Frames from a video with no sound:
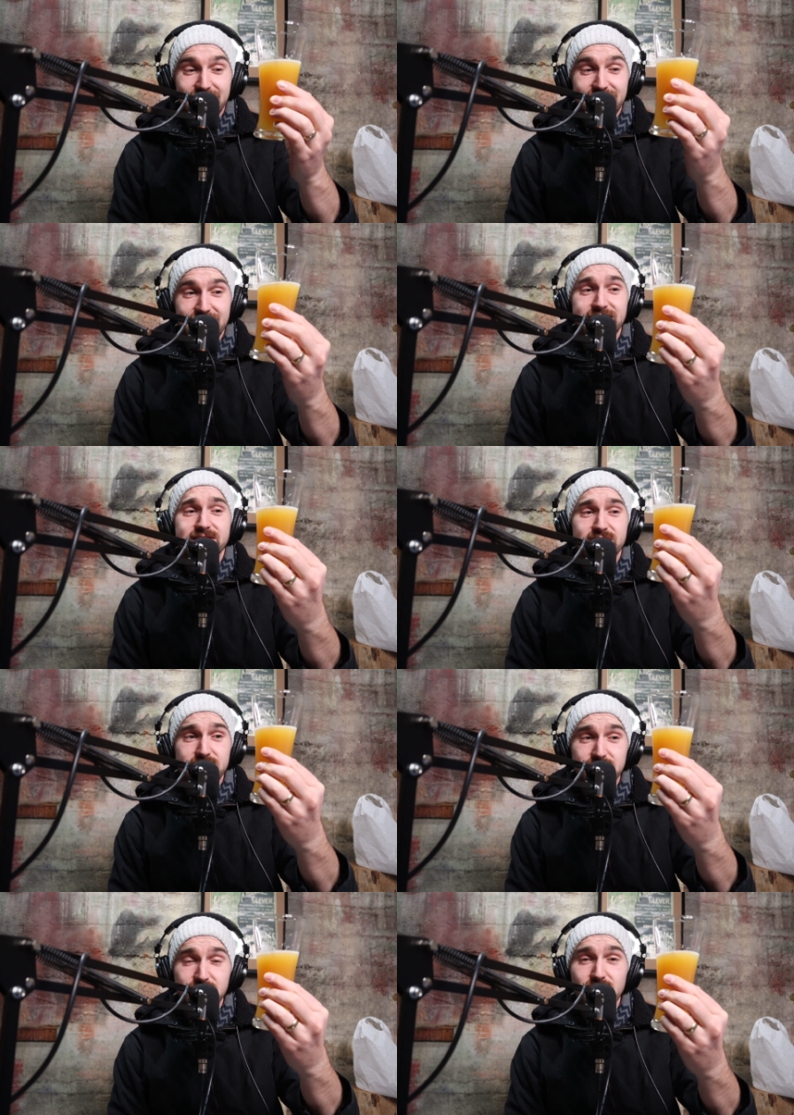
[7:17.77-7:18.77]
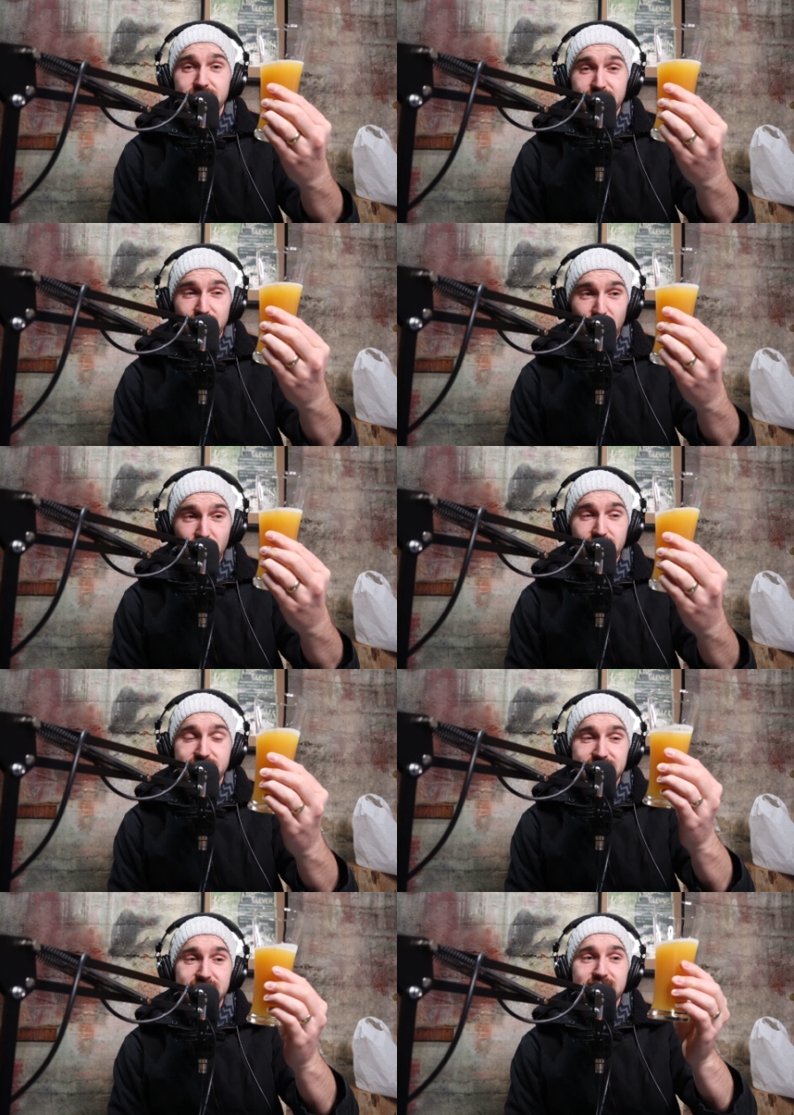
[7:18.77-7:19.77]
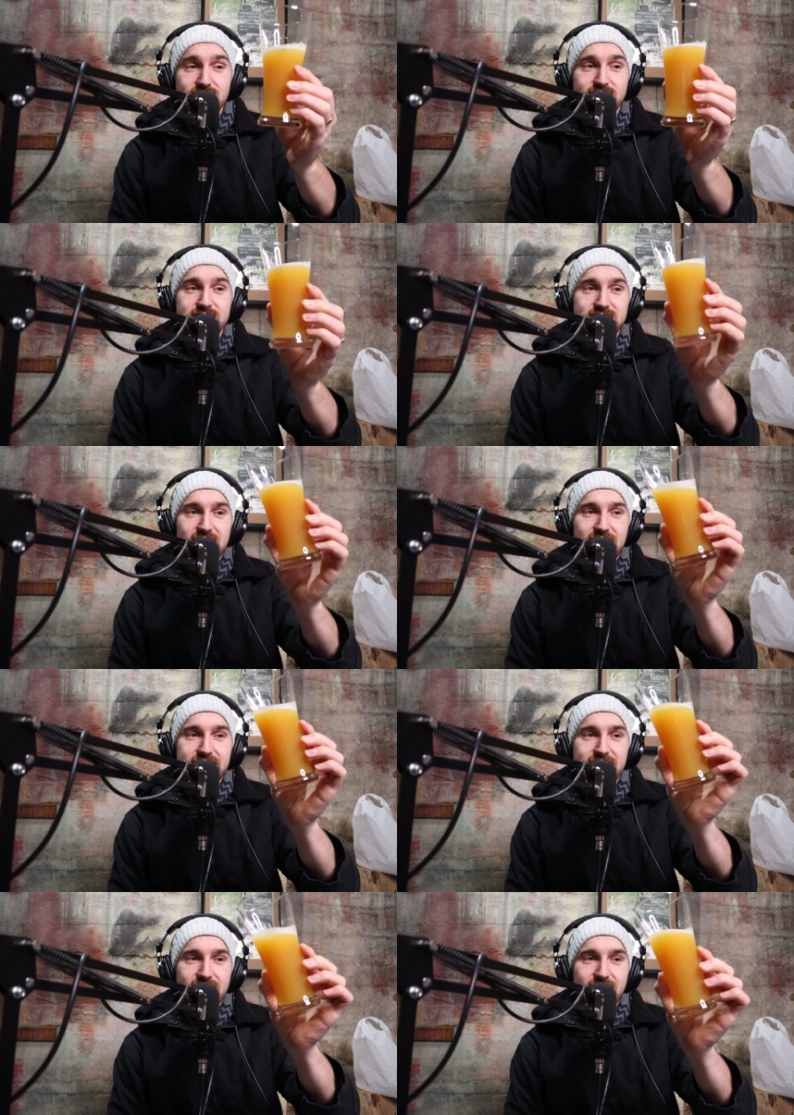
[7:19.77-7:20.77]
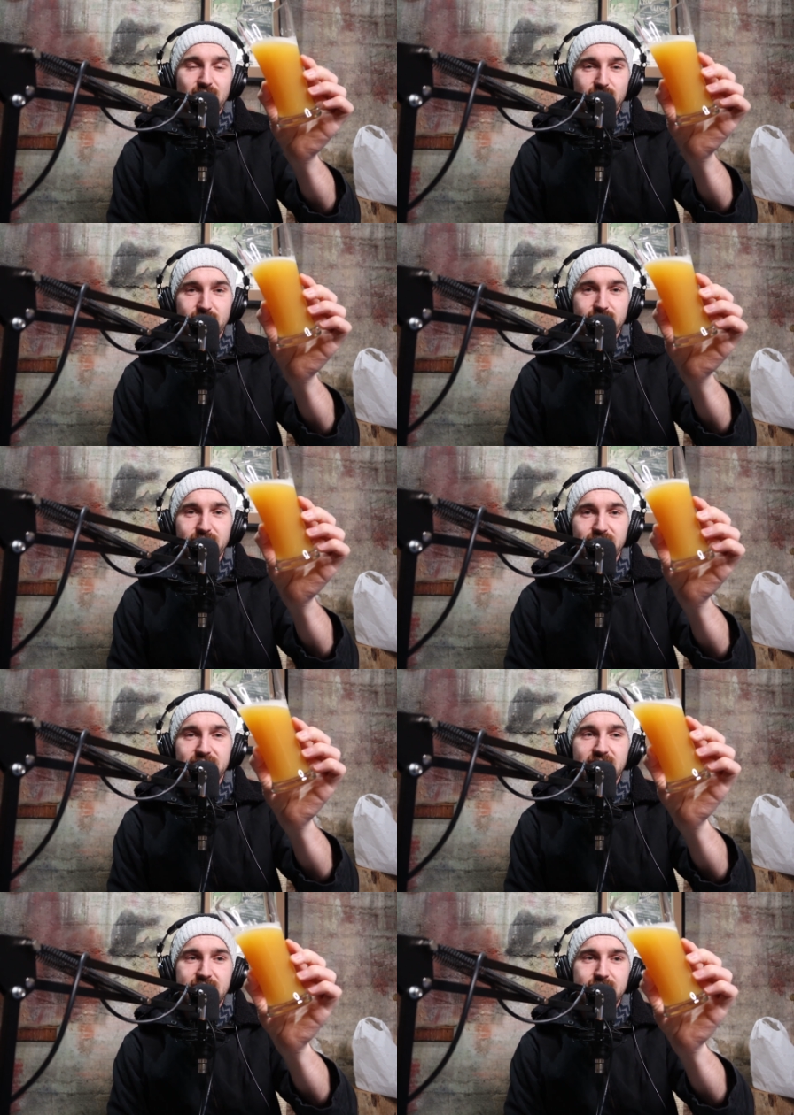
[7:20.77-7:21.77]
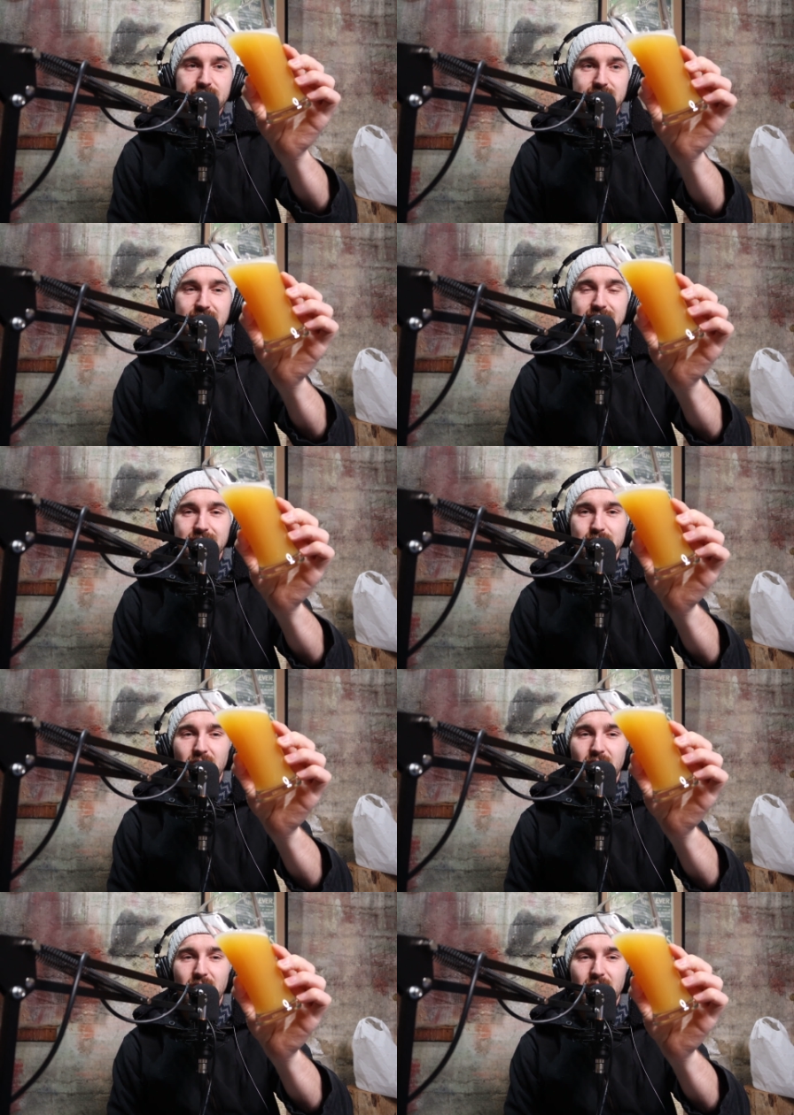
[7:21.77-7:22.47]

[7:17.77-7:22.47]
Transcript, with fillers: like it look. It honestly looks like a real thick, like